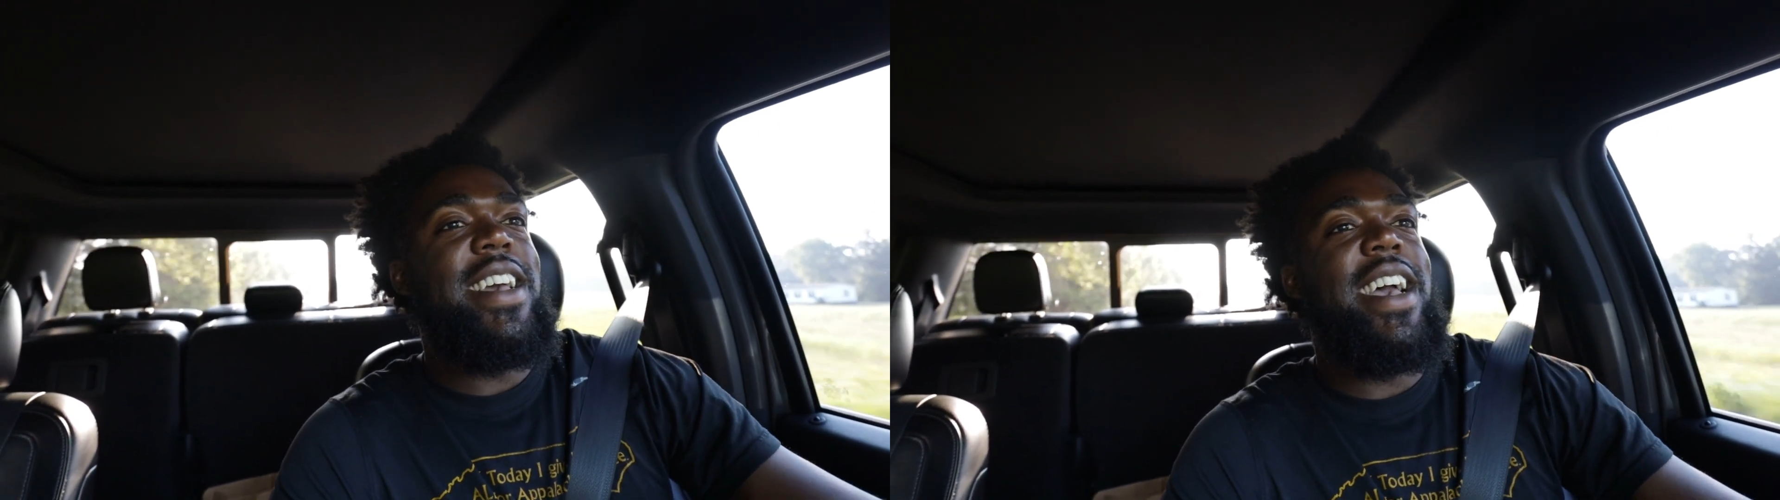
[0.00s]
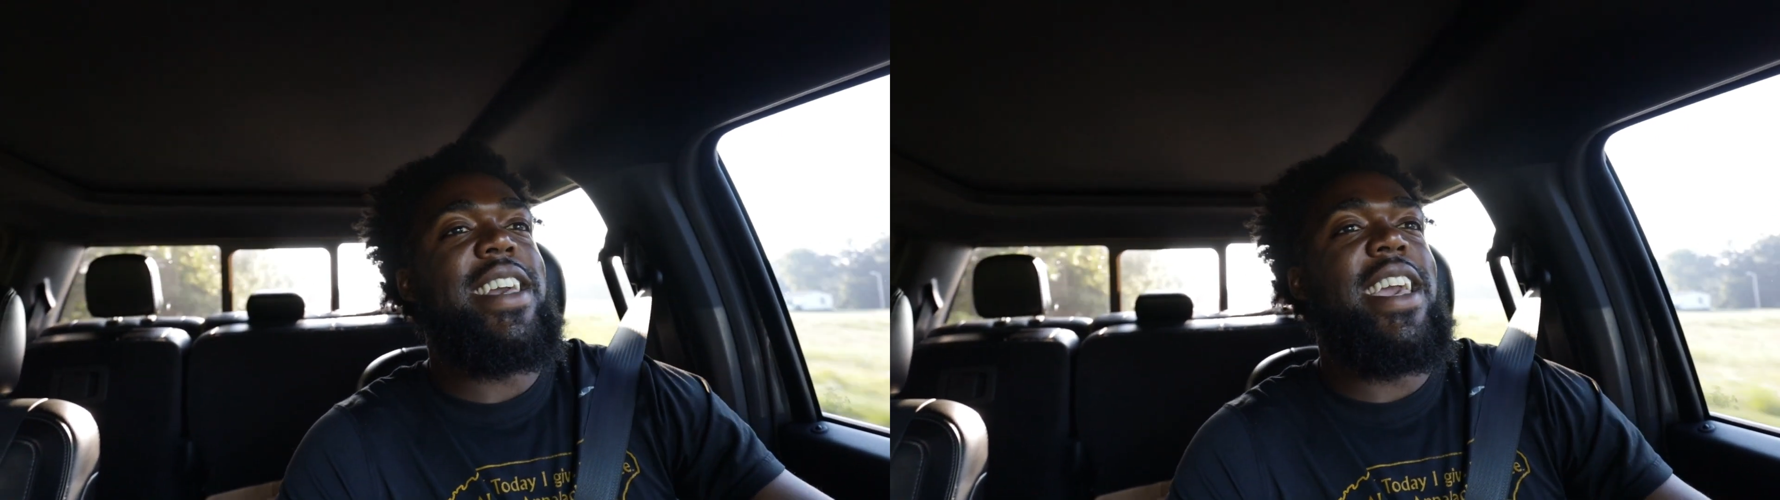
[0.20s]

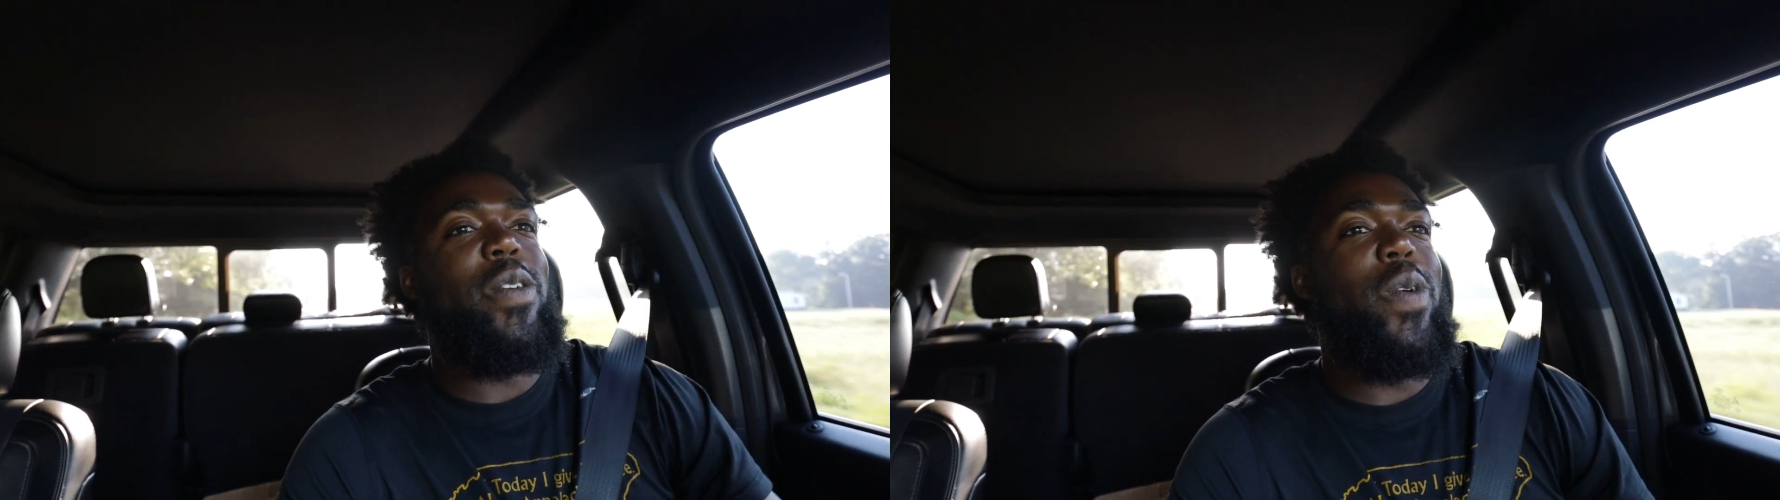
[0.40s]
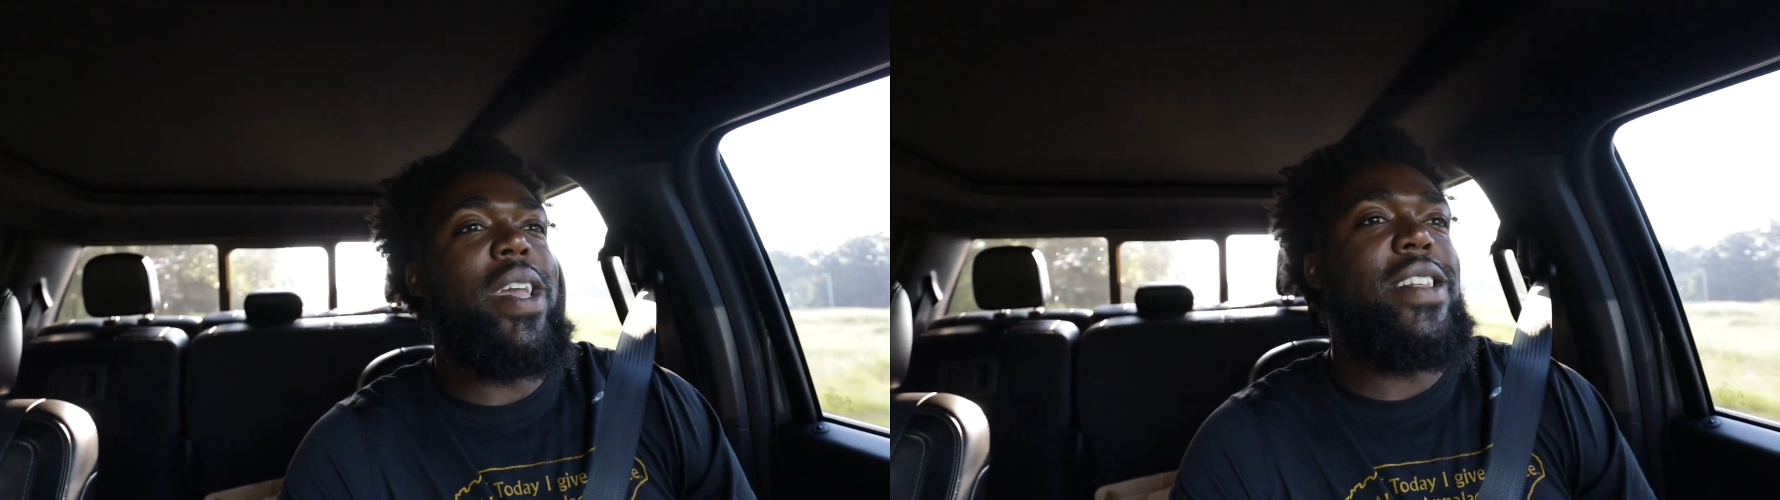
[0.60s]
And I
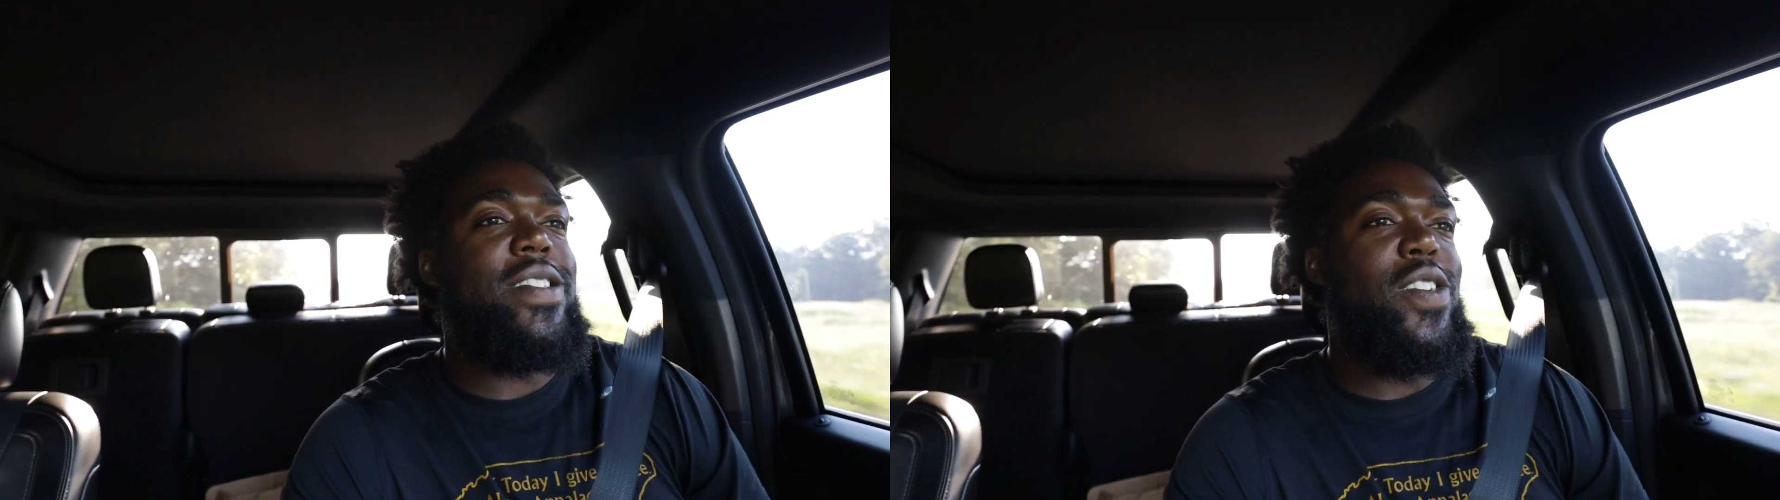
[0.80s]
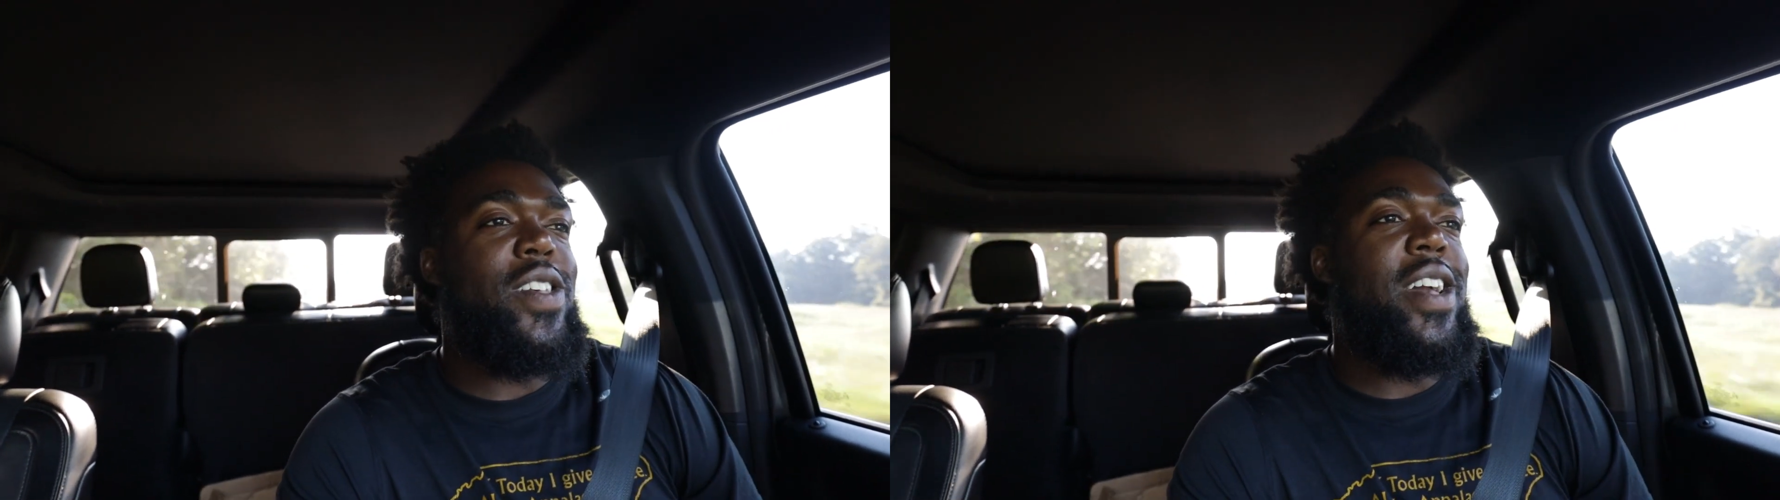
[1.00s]
can't wait to
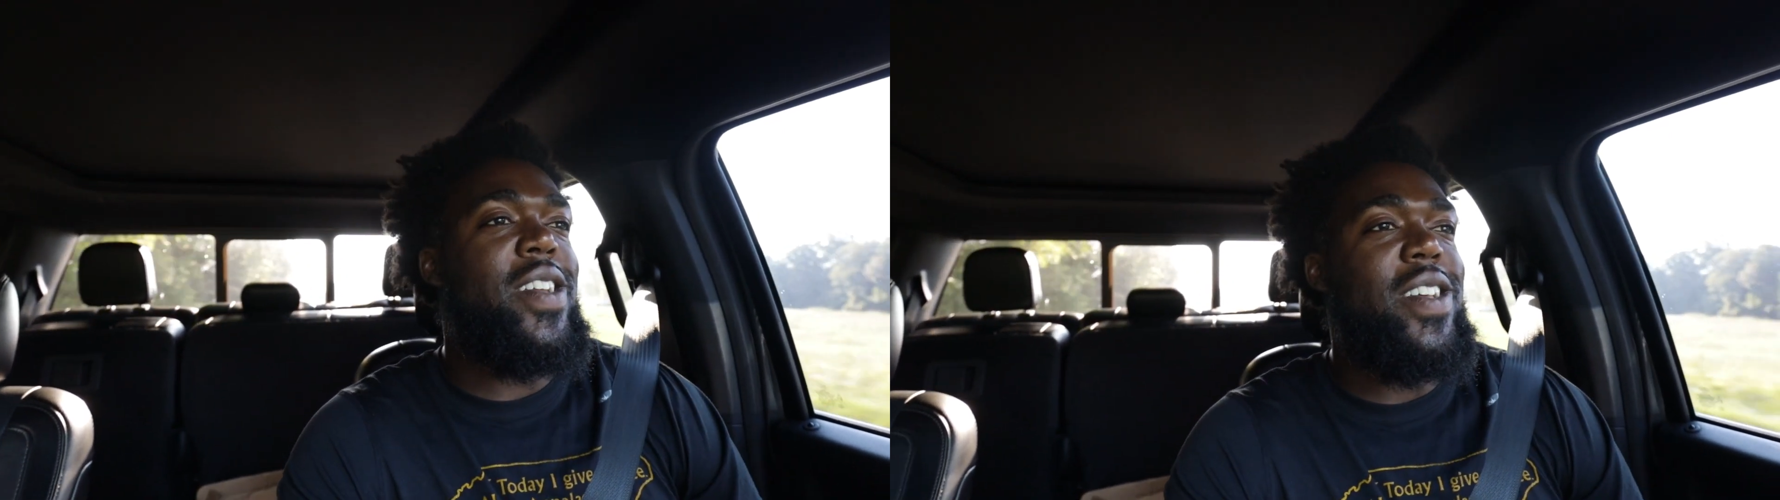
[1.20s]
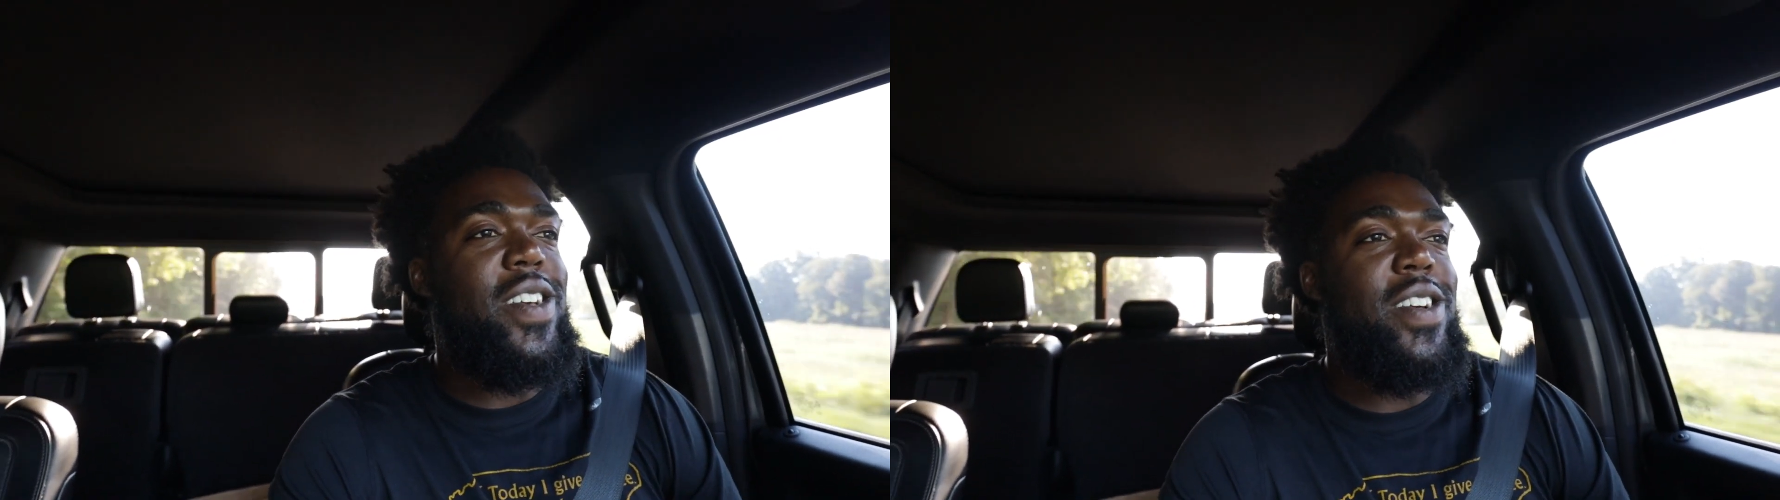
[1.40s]
show
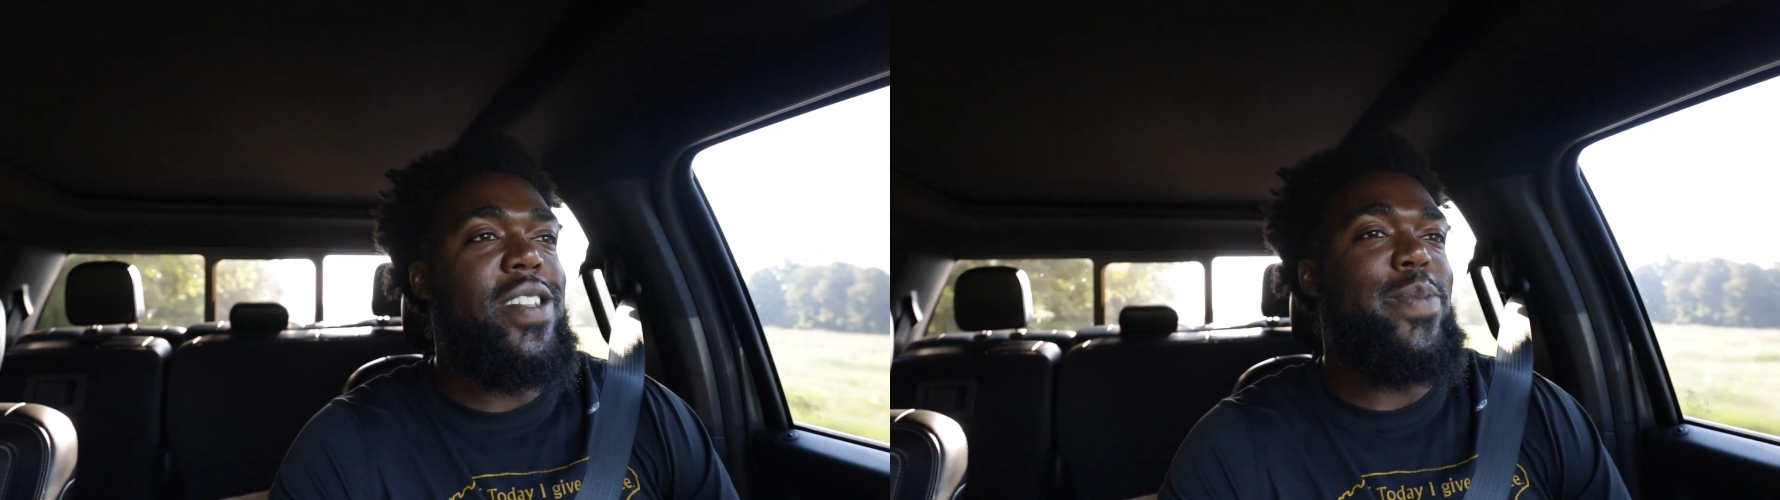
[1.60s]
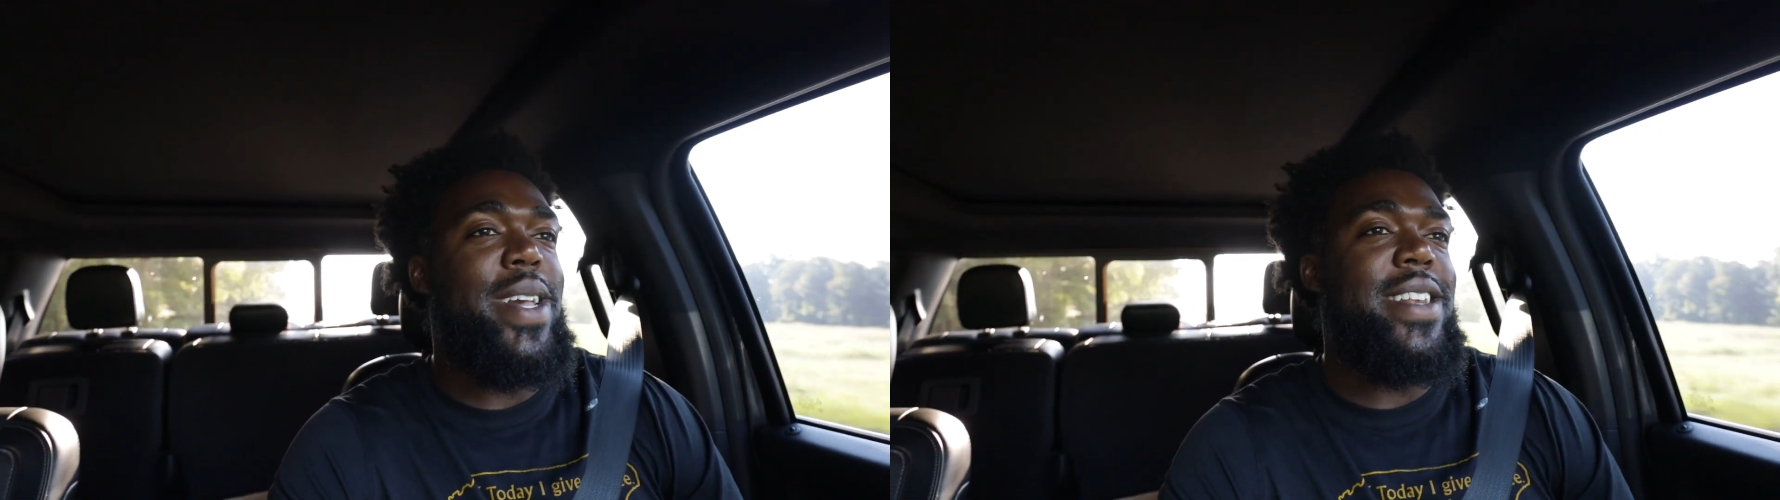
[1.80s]
y'all the
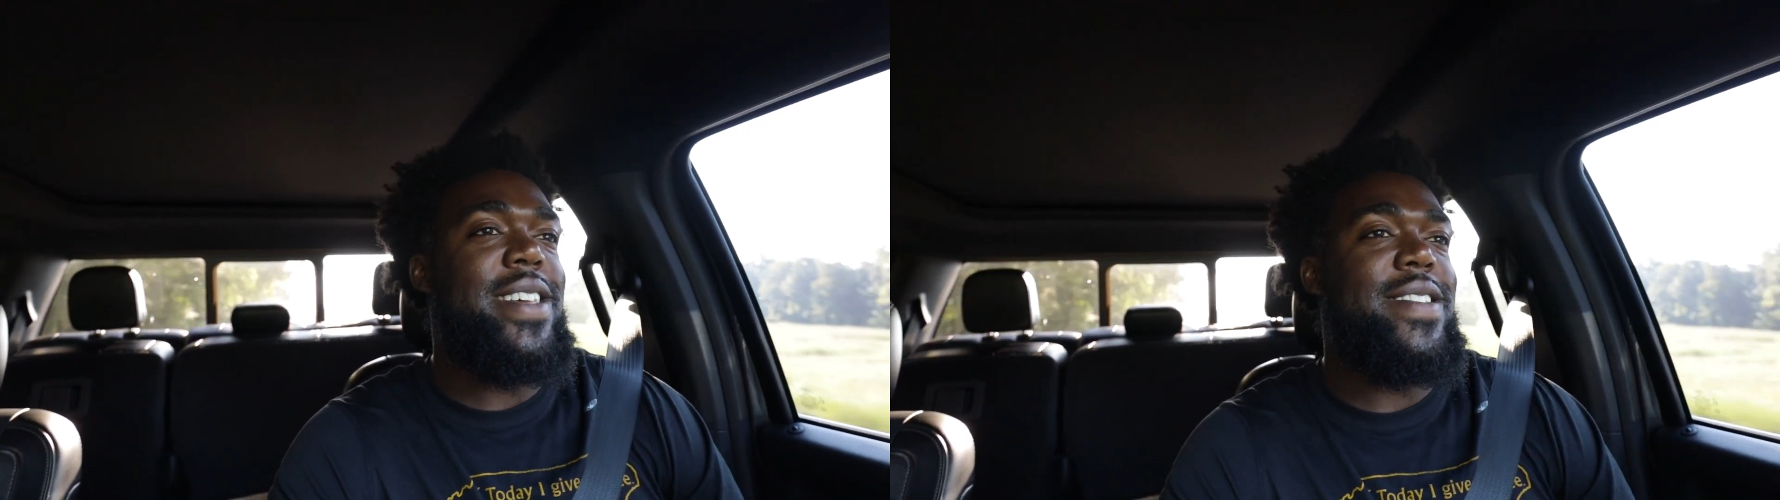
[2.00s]
color, man.